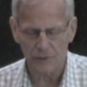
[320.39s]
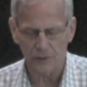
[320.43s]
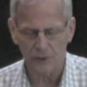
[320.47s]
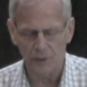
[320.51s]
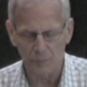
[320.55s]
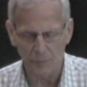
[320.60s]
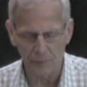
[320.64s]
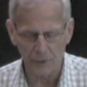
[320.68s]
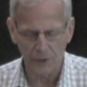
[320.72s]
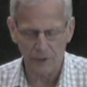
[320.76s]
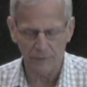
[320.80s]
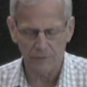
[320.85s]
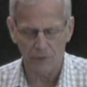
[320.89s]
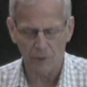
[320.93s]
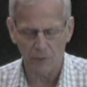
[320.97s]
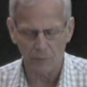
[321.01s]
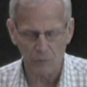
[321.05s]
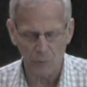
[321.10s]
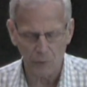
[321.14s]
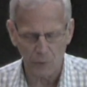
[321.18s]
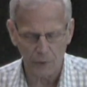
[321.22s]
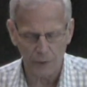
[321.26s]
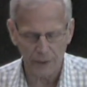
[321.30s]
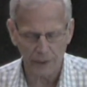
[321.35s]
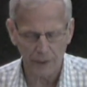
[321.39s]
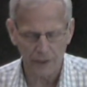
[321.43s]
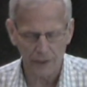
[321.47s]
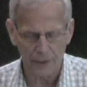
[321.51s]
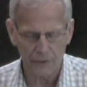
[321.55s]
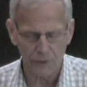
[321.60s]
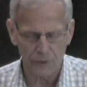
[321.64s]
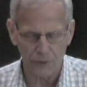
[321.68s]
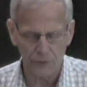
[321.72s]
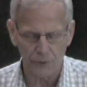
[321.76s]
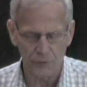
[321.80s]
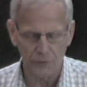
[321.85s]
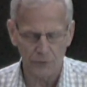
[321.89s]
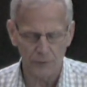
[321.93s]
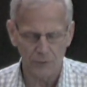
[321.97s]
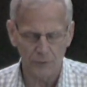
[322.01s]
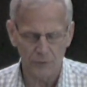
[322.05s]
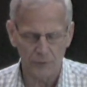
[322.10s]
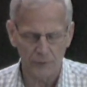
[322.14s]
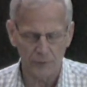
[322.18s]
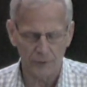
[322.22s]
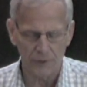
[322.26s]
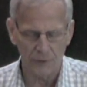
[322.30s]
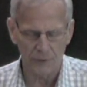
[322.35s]
in the middle of our morning
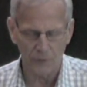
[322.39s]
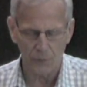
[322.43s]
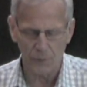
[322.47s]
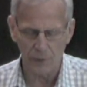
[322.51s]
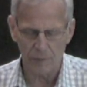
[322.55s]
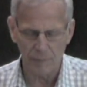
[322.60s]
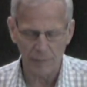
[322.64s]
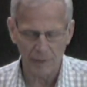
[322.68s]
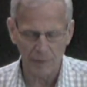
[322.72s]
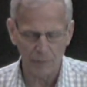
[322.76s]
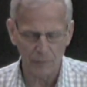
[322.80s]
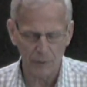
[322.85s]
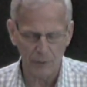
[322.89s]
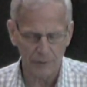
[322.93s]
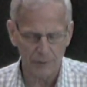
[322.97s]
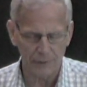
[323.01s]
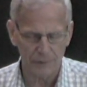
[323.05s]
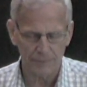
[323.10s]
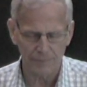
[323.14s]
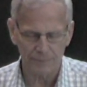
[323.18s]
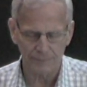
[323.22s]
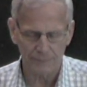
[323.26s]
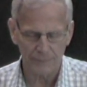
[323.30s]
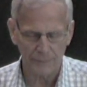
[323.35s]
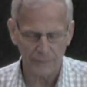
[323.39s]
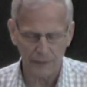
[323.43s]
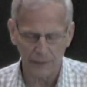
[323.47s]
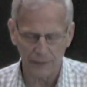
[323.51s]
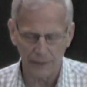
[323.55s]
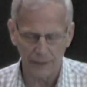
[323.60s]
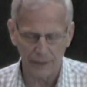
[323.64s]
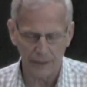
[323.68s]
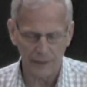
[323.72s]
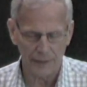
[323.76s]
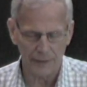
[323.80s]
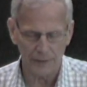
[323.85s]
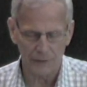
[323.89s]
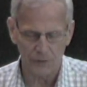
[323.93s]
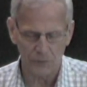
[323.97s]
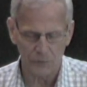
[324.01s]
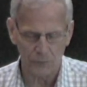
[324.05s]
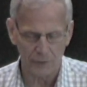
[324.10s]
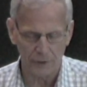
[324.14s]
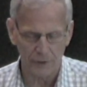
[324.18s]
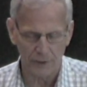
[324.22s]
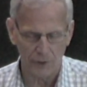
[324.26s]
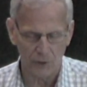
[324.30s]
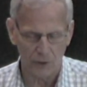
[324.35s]
to remember God, it's
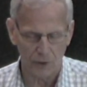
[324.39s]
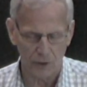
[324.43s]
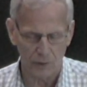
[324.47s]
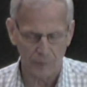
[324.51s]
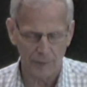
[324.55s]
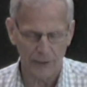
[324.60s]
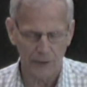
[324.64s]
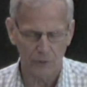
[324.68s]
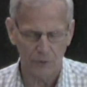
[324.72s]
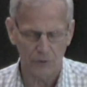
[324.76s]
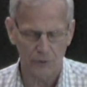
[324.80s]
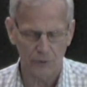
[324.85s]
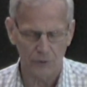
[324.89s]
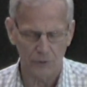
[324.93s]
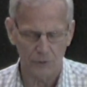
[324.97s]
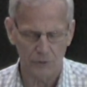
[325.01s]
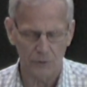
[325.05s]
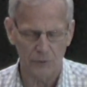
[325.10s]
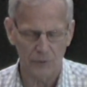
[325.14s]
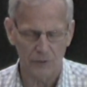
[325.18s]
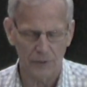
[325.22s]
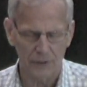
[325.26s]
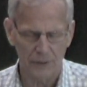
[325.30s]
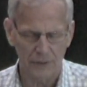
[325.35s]
really all about you.